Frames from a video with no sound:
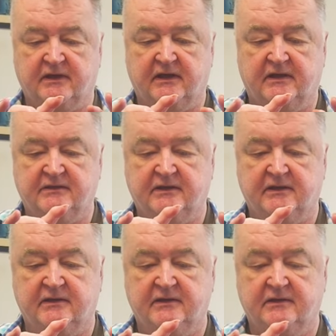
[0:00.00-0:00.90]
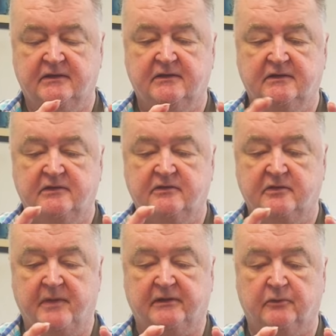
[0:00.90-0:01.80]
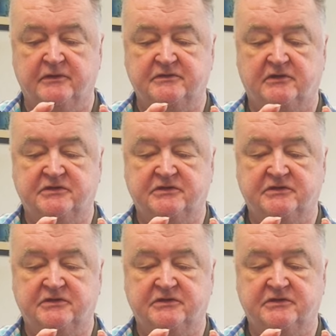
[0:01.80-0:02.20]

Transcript: And the middle ones are